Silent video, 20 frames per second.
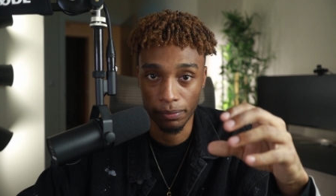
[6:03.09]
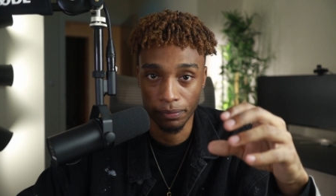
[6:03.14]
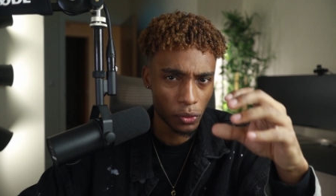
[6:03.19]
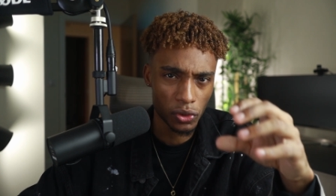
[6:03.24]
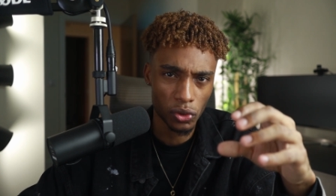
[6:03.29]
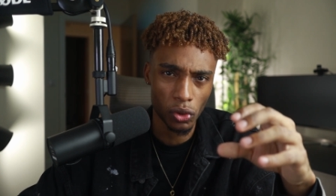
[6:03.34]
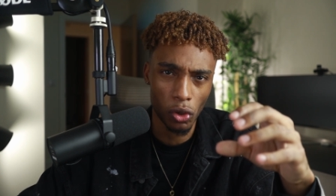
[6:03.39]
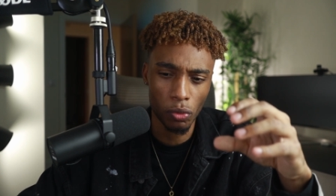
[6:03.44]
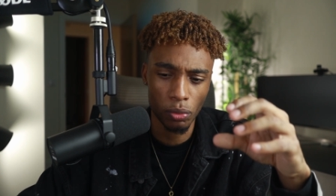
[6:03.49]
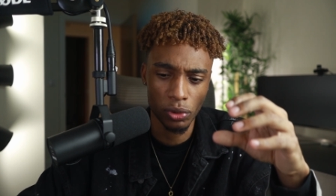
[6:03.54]
This
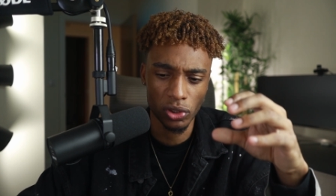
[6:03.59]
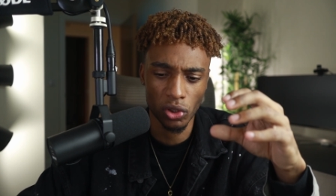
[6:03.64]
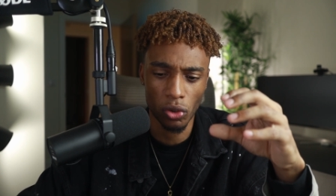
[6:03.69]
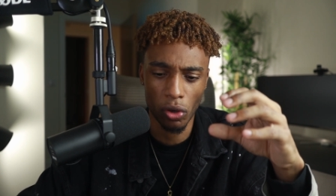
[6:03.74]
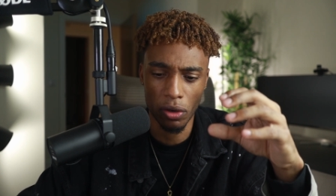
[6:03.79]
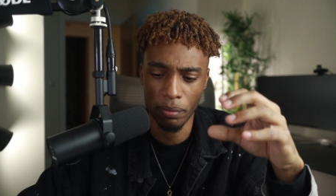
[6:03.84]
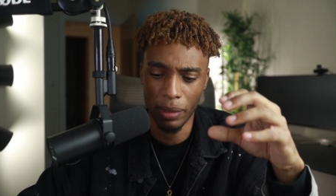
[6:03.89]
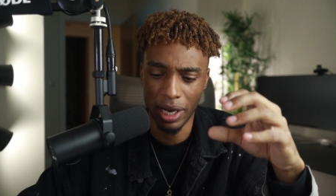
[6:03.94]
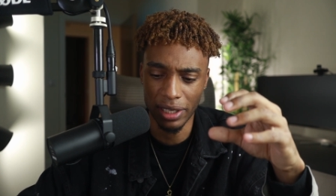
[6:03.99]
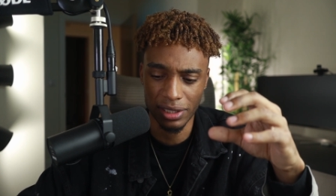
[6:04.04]
was almost
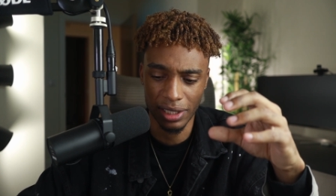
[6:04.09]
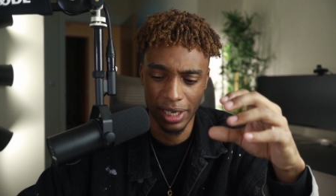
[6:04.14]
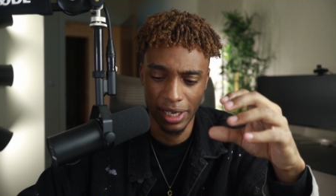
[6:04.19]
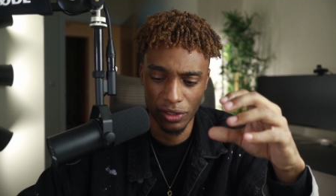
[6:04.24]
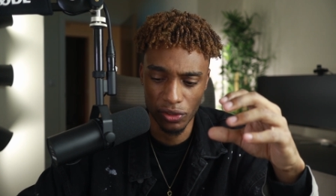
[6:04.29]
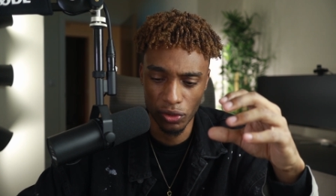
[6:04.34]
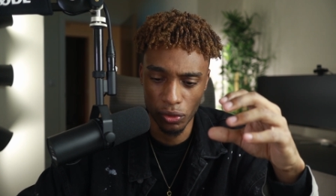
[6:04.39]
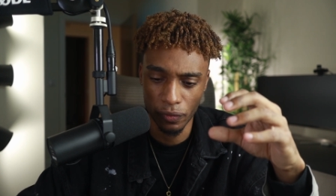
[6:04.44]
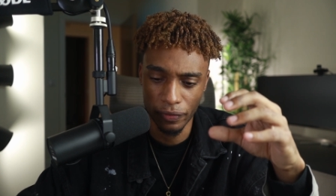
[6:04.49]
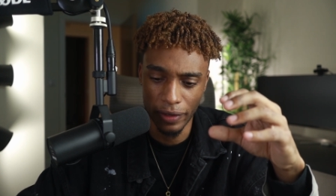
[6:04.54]
going back to
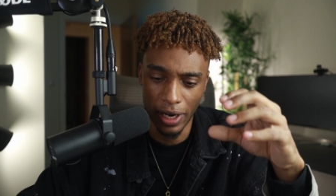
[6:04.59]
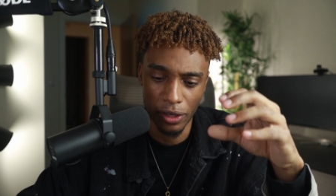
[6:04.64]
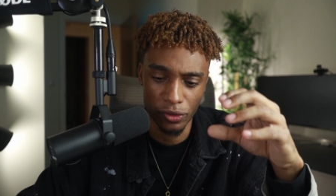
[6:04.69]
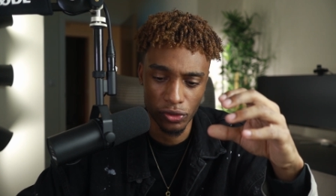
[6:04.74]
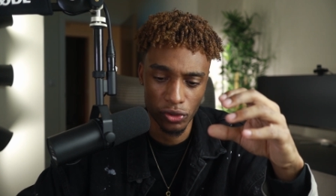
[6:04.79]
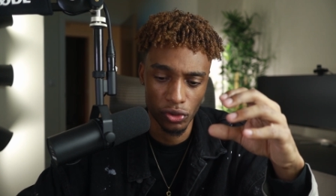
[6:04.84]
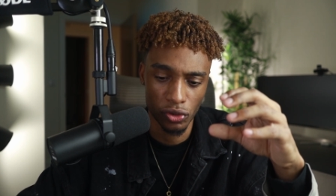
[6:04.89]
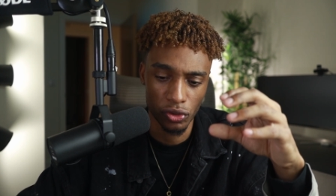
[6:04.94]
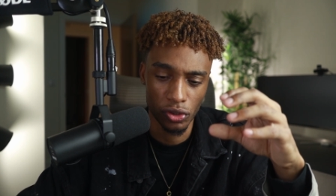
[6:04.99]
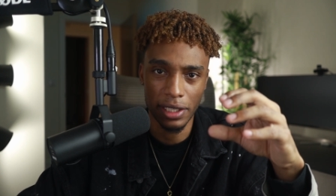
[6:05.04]
like
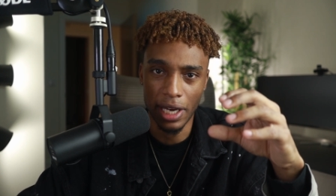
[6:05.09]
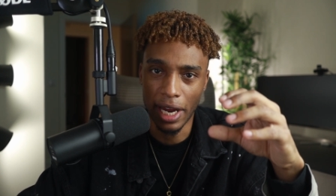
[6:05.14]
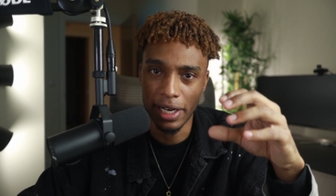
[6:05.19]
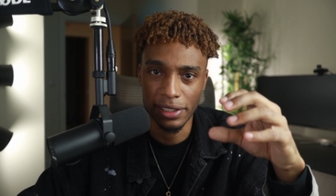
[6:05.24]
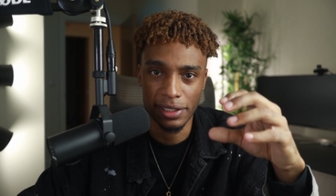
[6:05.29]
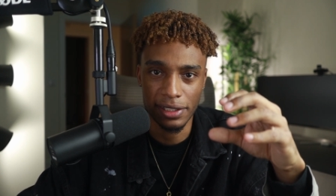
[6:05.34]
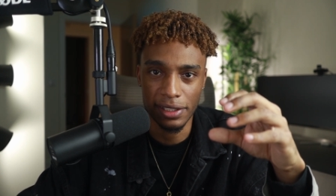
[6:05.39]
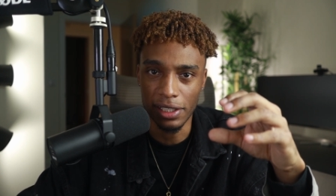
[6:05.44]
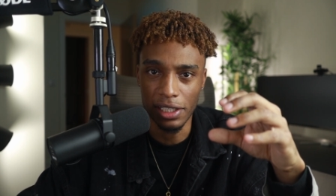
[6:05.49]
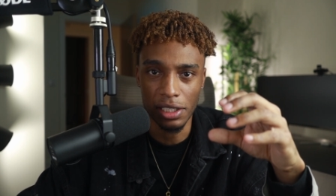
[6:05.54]

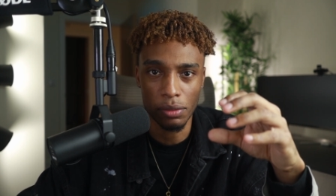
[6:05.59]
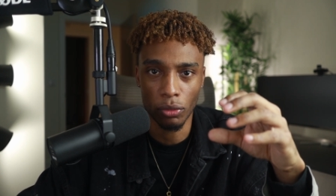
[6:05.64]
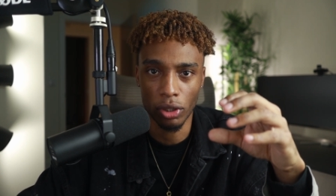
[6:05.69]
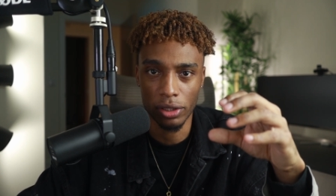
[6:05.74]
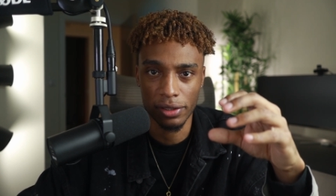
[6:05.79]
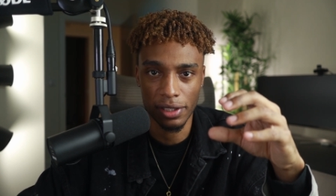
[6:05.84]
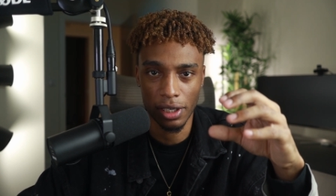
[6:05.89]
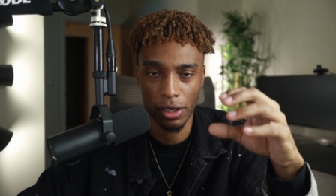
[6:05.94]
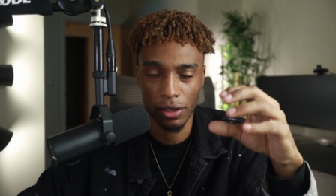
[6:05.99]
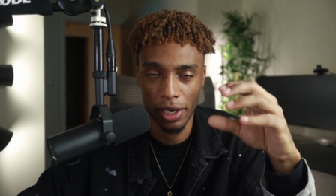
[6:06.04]
2019
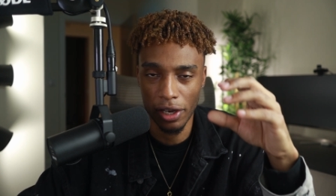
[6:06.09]
Montell.